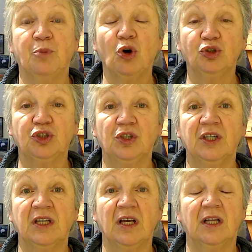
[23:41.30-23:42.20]

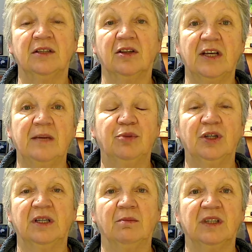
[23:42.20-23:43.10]
bottling and
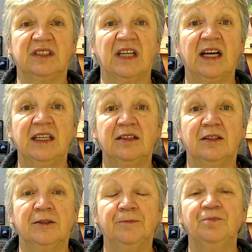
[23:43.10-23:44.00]
labelling my
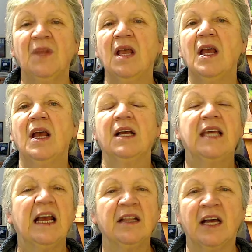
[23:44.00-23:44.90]
cider,
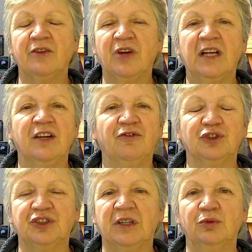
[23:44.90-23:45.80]
getting that ready
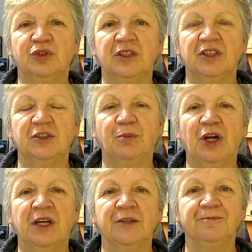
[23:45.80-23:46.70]
for sales in the
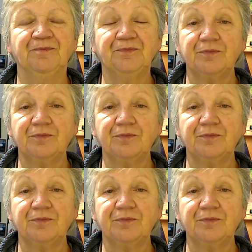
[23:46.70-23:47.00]
spring,